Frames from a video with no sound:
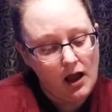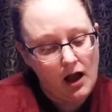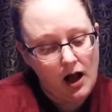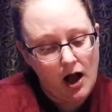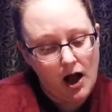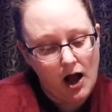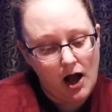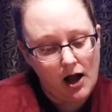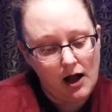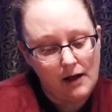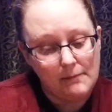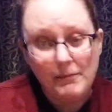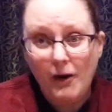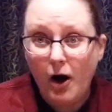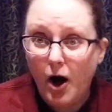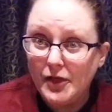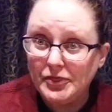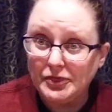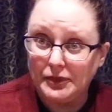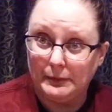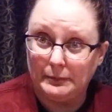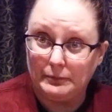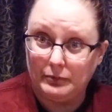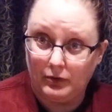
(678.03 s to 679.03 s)
I
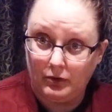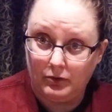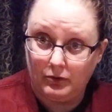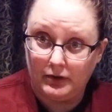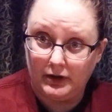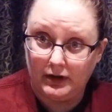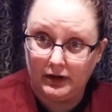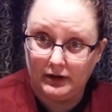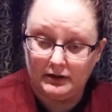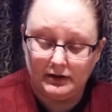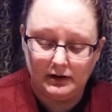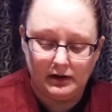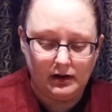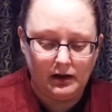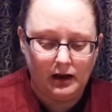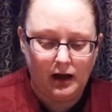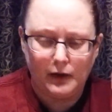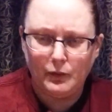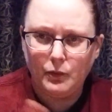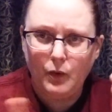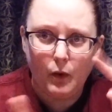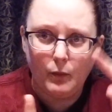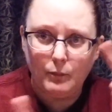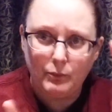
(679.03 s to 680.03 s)
bought them broken. I
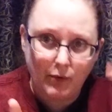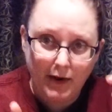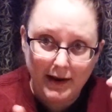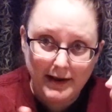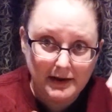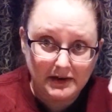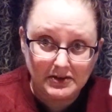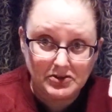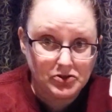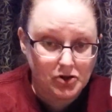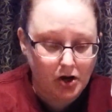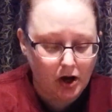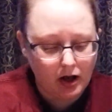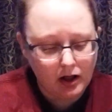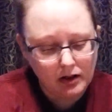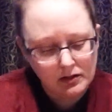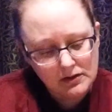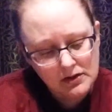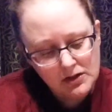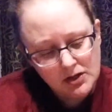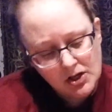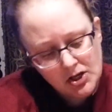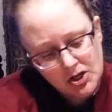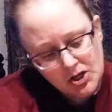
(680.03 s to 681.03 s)
won't break a doll.
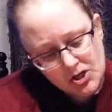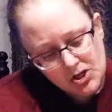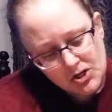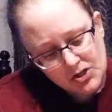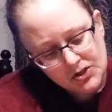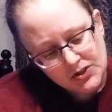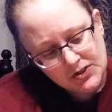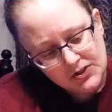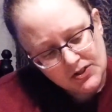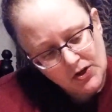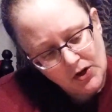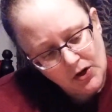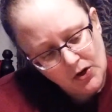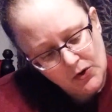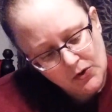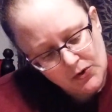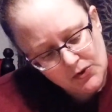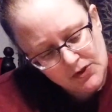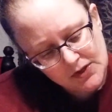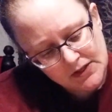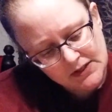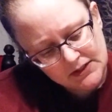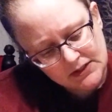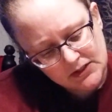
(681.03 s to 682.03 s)
So
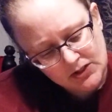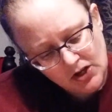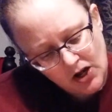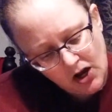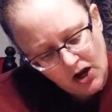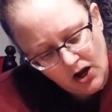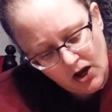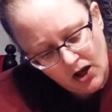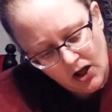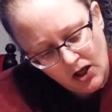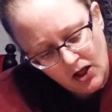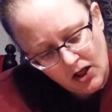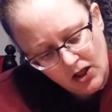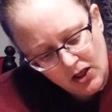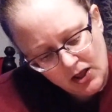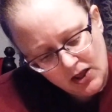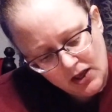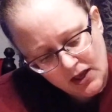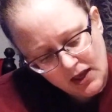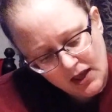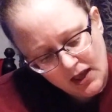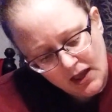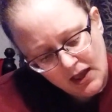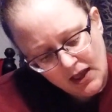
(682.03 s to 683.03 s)
this doll,
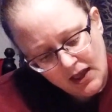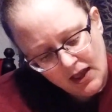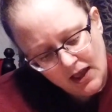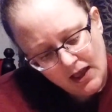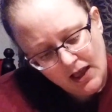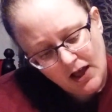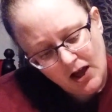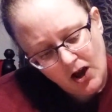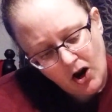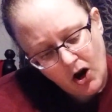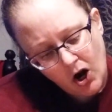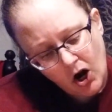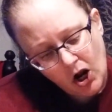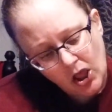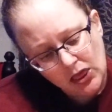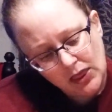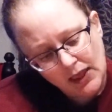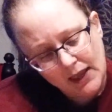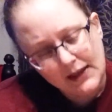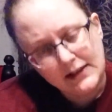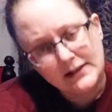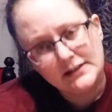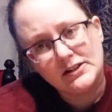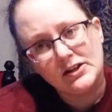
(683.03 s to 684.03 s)
her
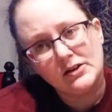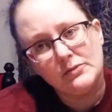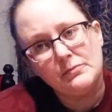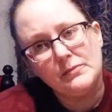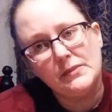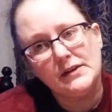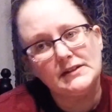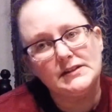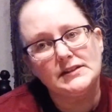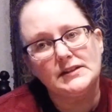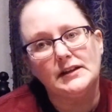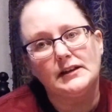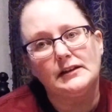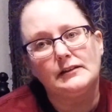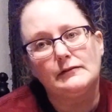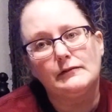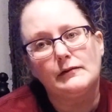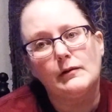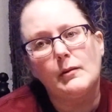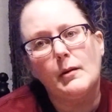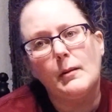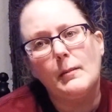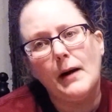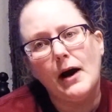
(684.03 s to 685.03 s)
legs are missing
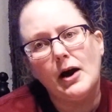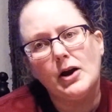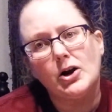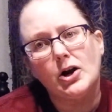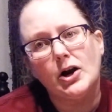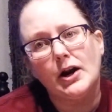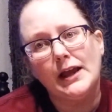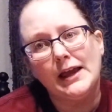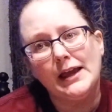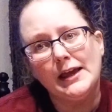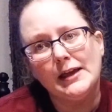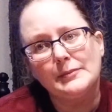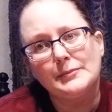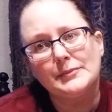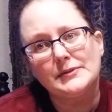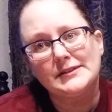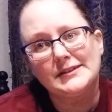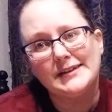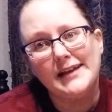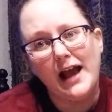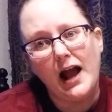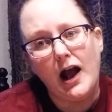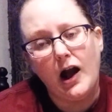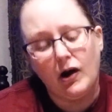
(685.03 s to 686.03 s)
from about her hips
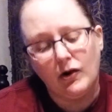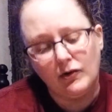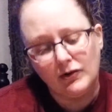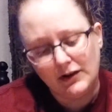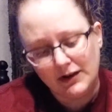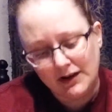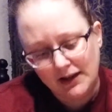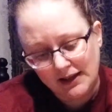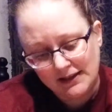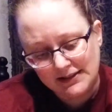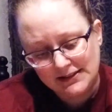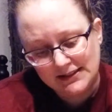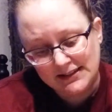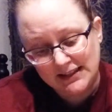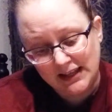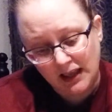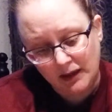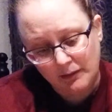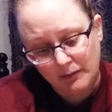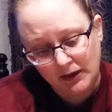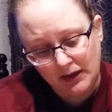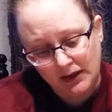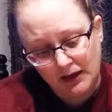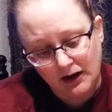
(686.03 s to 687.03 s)
down, and
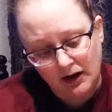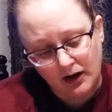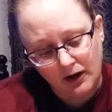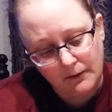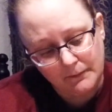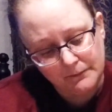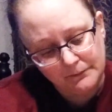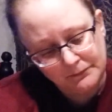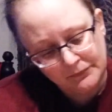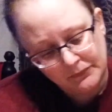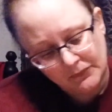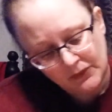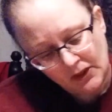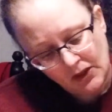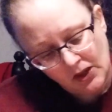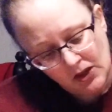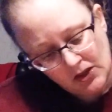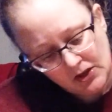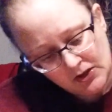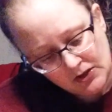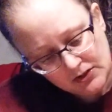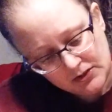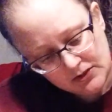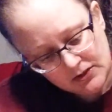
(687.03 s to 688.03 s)
same here.
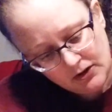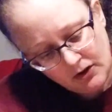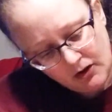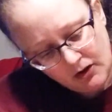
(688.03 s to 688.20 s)
So